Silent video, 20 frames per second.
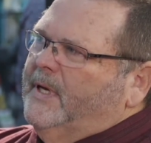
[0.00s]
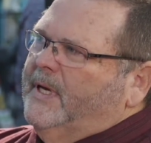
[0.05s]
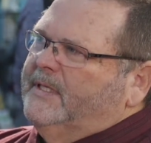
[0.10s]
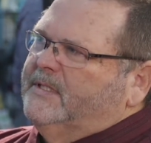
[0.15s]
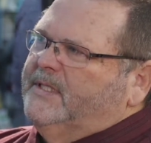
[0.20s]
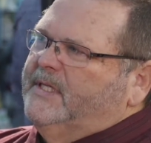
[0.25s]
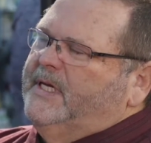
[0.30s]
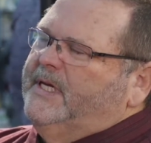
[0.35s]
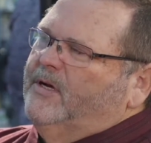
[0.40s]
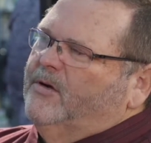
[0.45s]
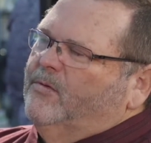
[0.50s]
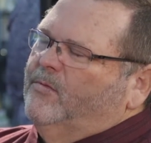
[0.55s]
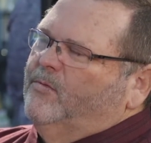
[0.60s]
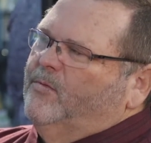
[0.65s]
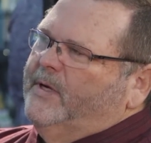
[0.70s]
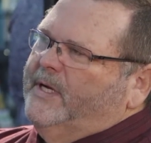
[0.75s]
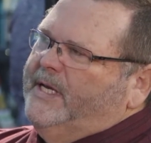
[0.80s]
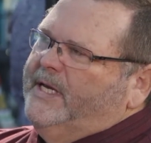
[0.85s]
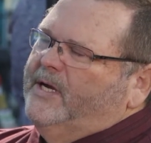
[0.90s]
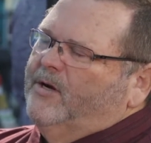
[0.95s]
as he
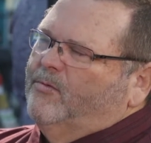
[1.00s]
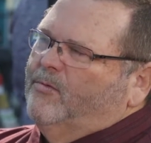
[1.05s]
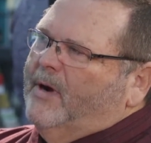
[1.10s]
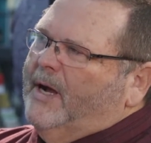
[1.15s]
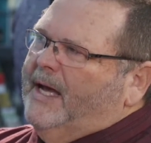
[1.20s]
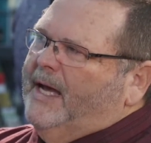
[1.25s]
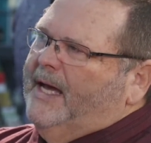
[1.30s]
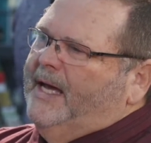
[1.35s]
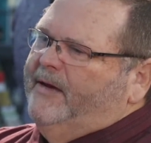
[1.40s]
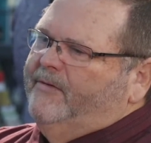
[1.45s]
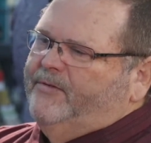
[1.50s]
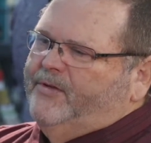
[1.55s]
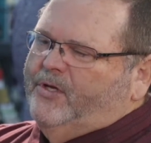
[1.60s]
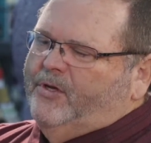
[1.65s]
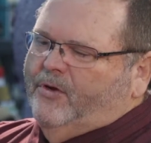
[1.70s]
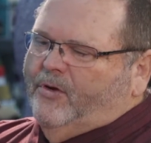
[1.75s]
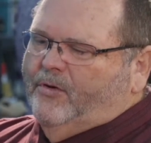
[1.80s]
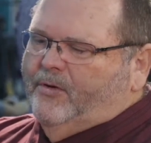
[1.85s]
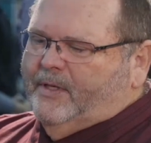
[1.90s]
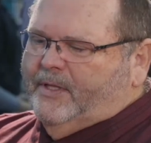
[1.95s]
when he arrived,
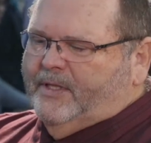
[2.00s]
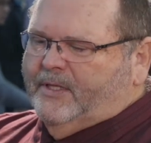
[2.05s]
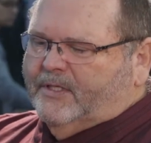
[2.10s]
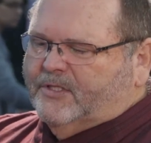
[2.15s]
you know,